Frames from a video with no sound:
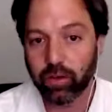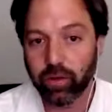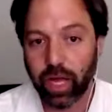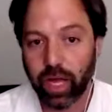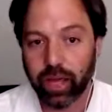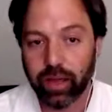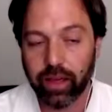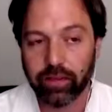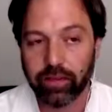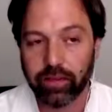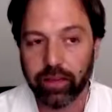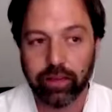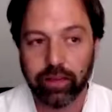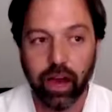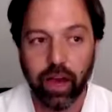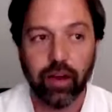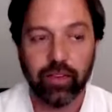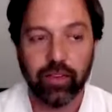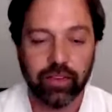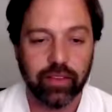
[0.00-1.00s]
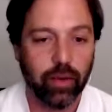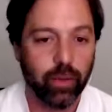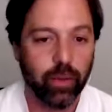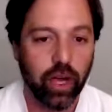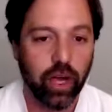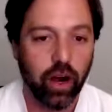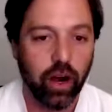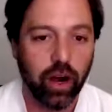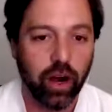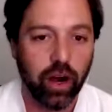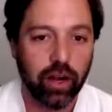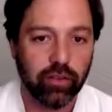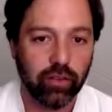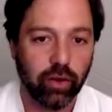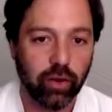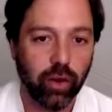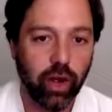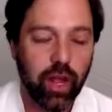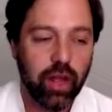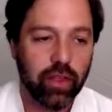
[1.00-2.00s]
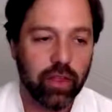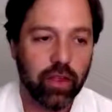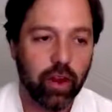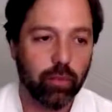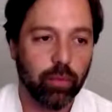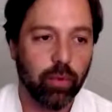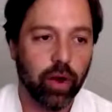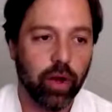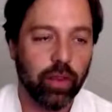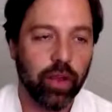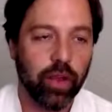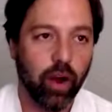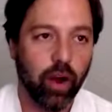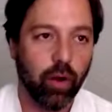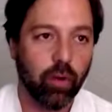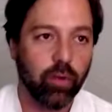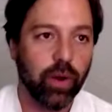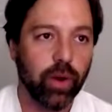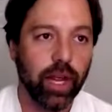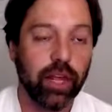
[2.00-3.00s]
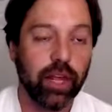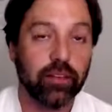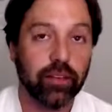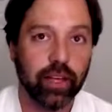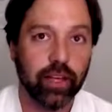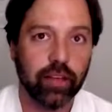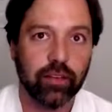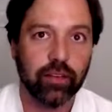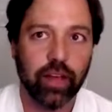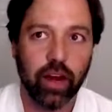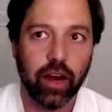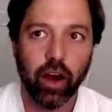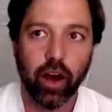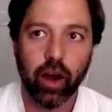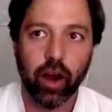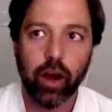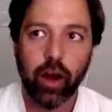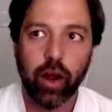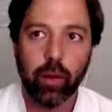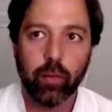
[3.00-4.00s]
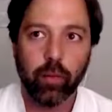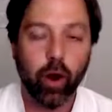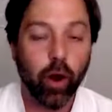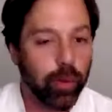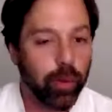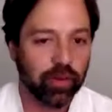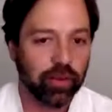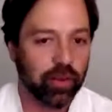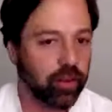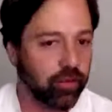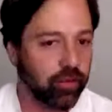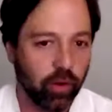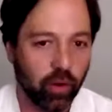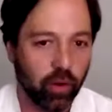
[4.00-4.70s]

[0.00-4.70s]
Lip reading: Like, it's obvious that we are, and so there are reasons, there are purposes for